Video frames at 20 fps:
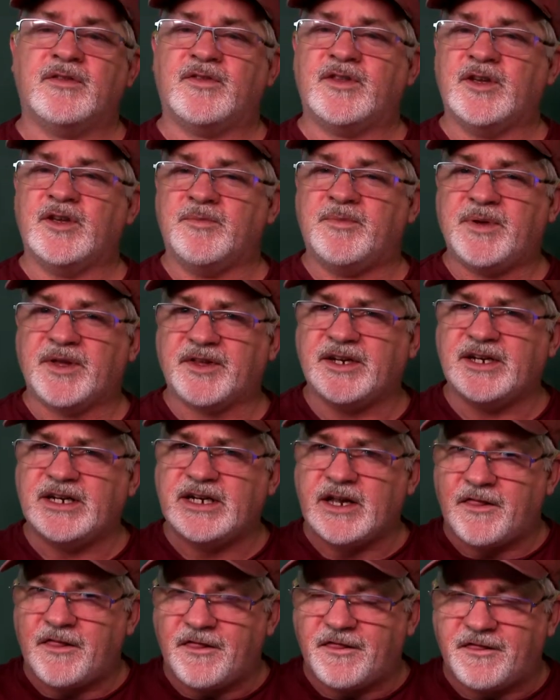the ability
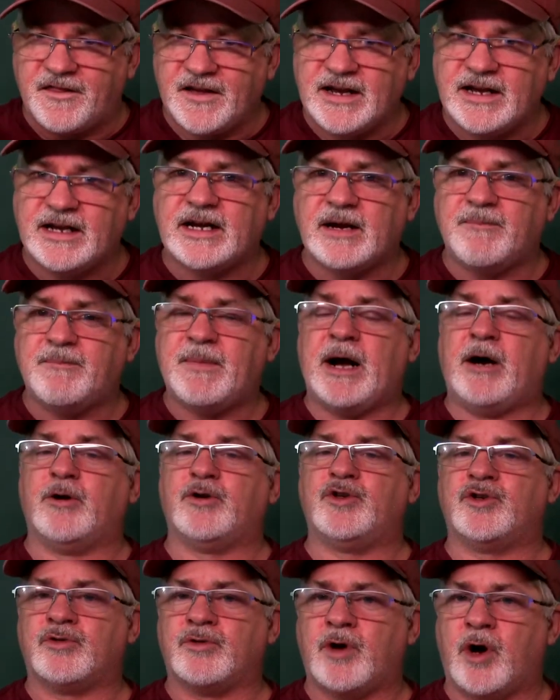to think
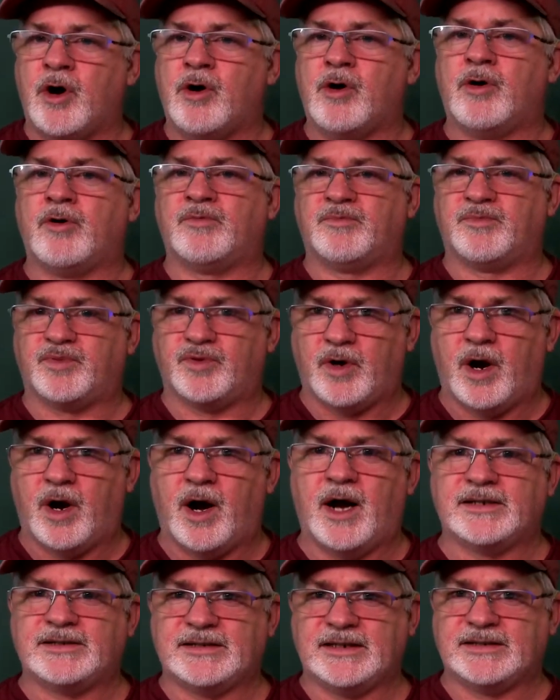about your own
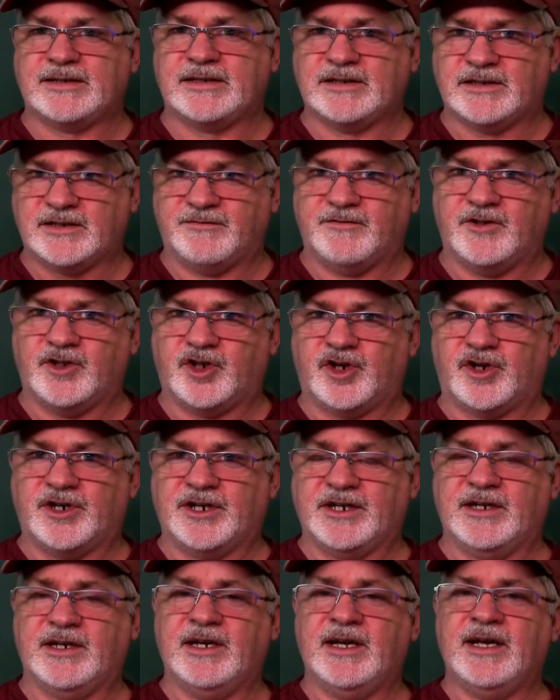processes of
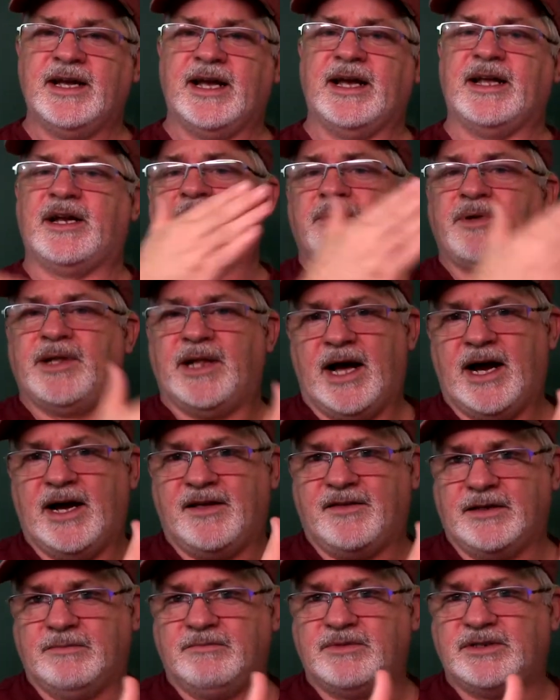learning and
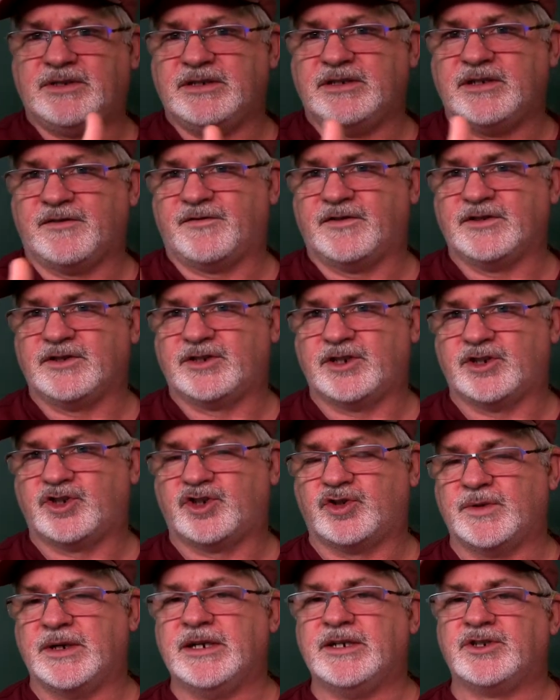apply them to different
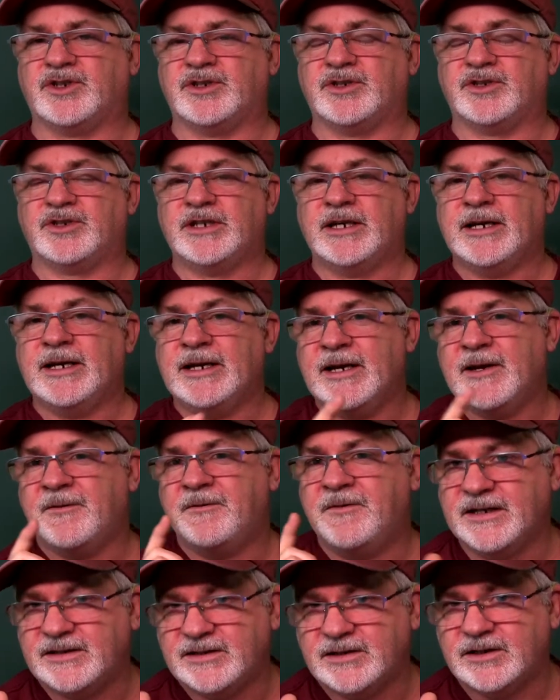situations.
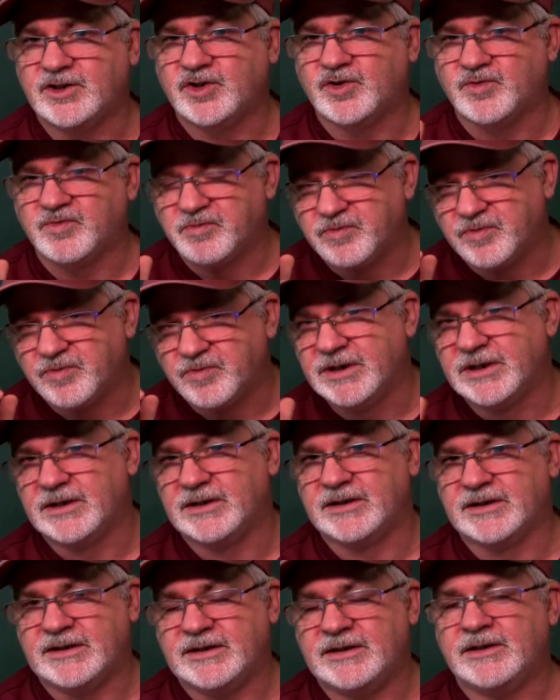This is
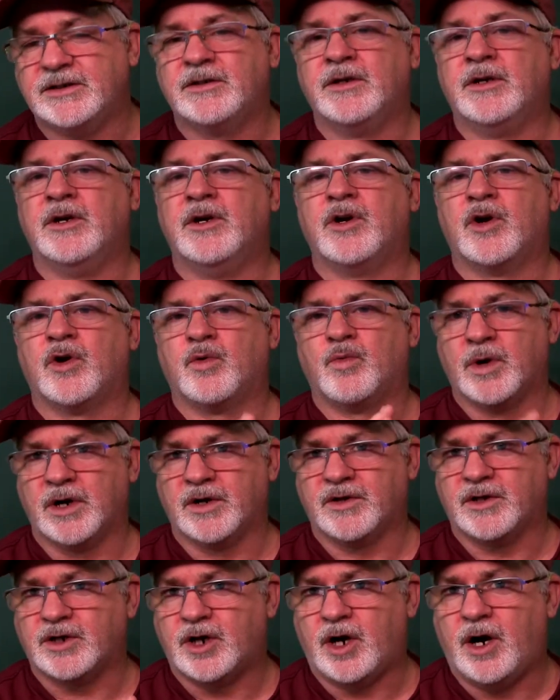really where
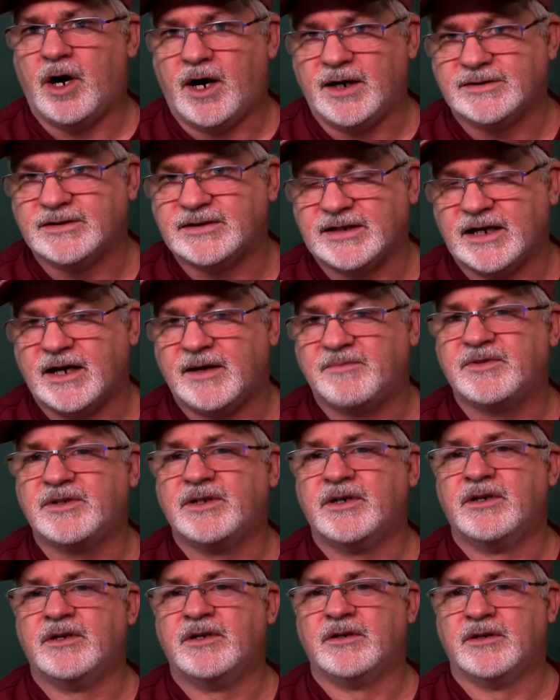the
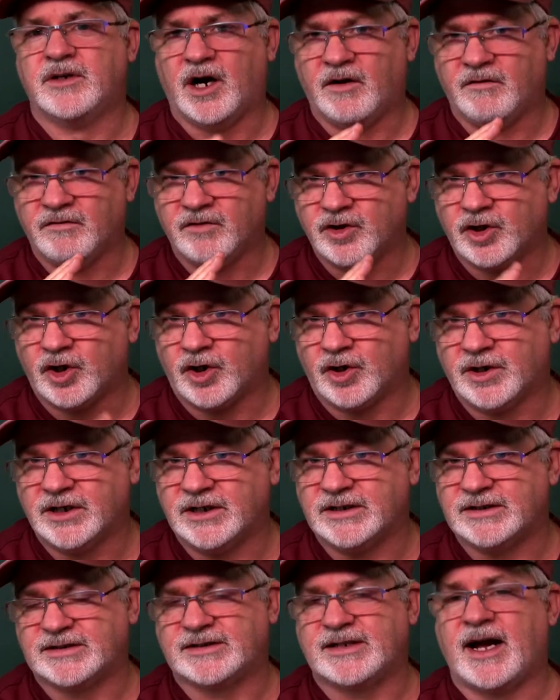concept of
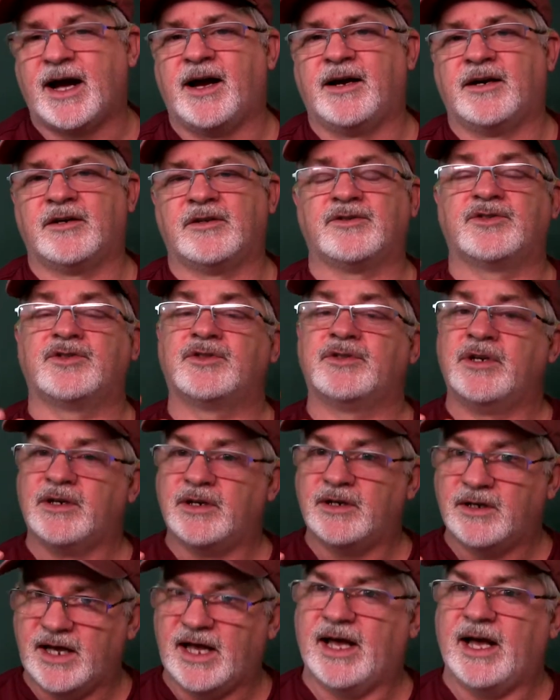learning styles
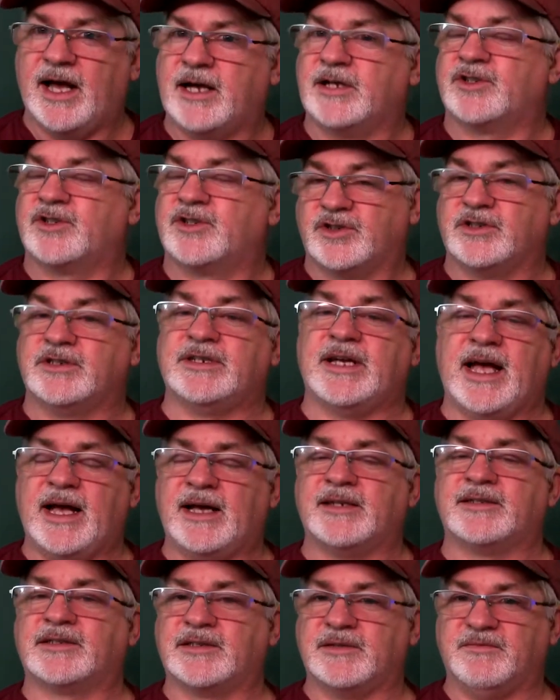actually
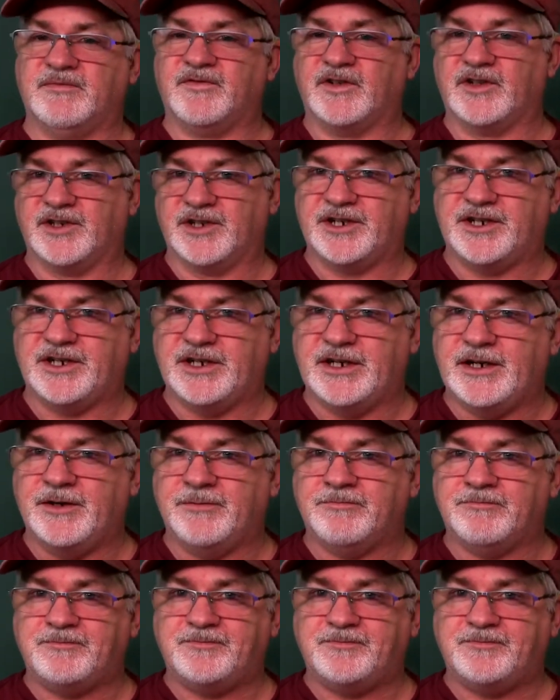has some validity.